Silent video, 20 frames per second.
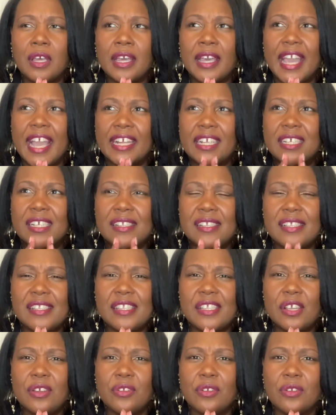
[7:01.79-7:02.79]
and
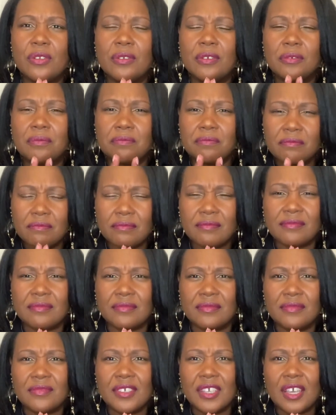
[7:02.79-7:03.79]
considered,
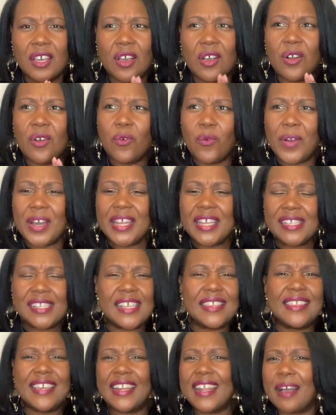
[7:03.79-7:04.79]
what is
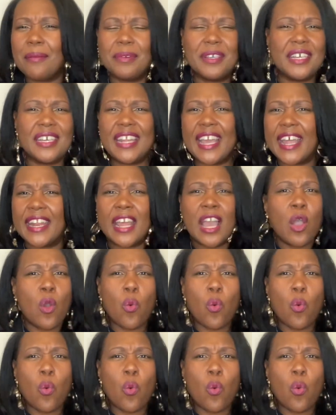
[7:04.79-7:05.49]
it that I'm good at?